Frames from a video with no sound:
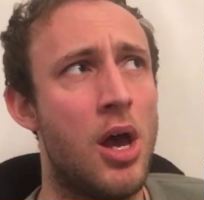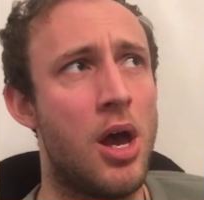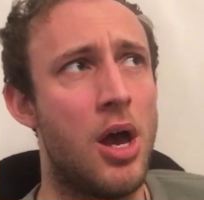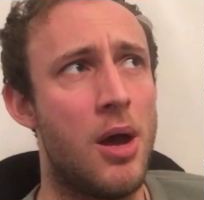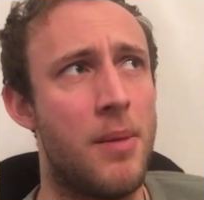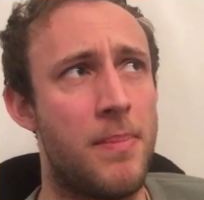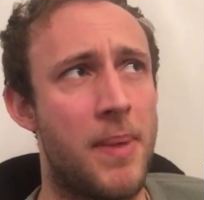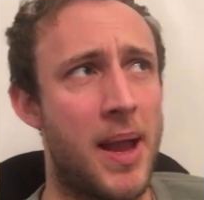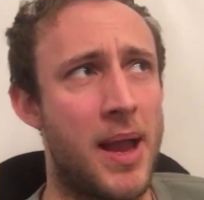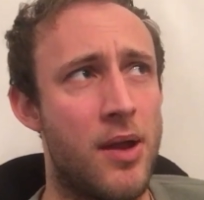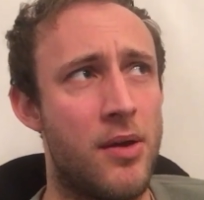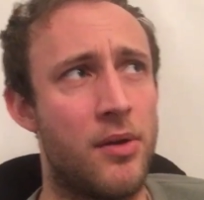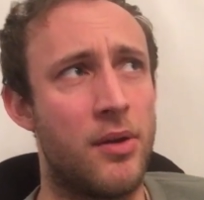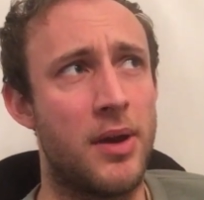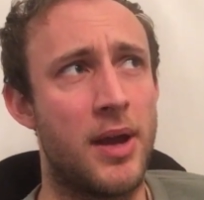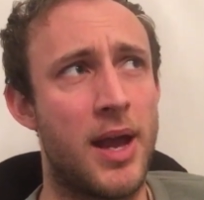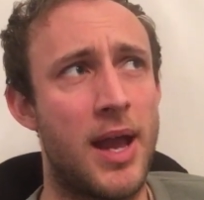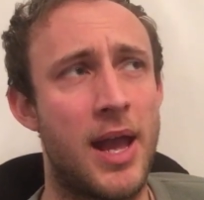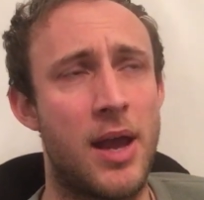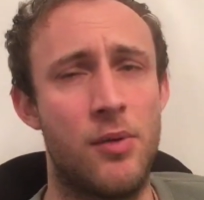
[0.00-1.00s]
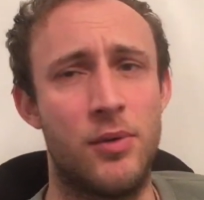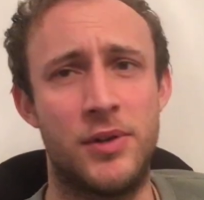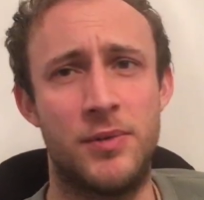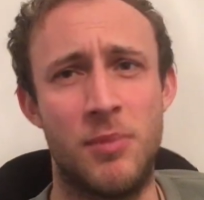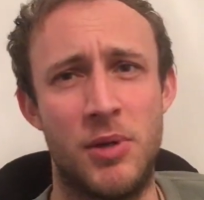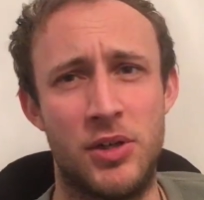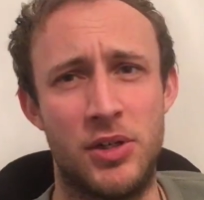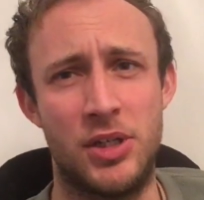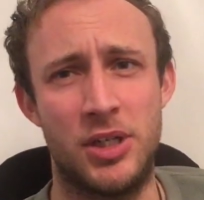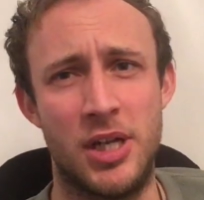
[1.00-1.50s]
about how a
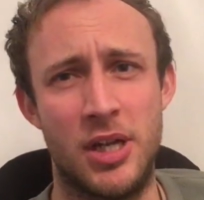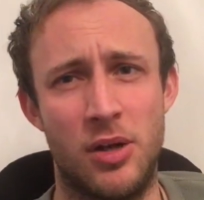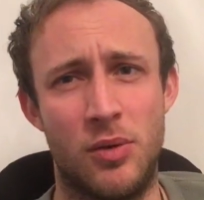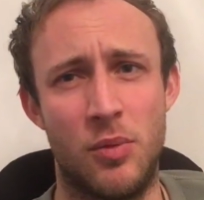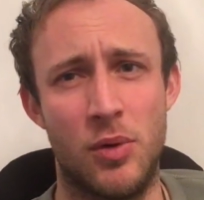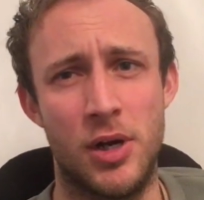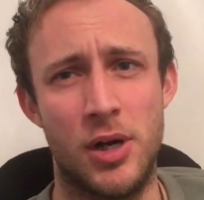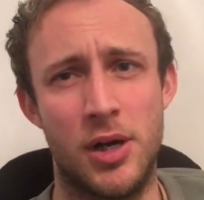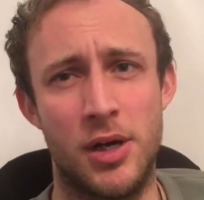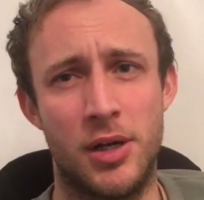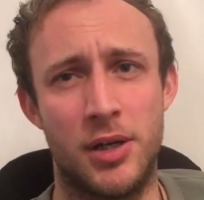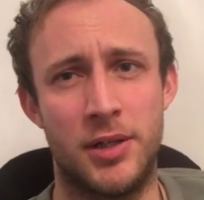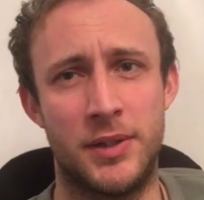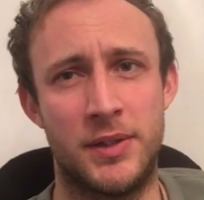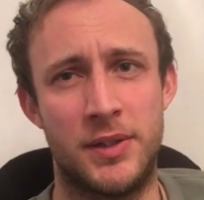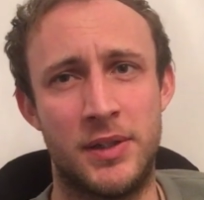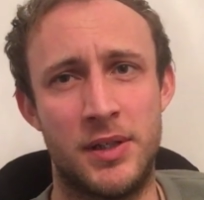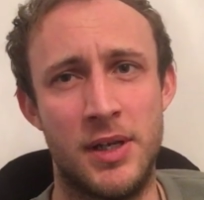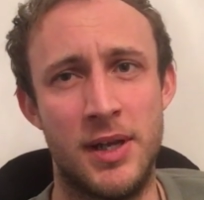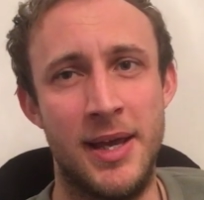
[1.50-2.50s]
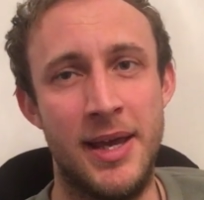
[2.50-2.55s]
smudge stick works,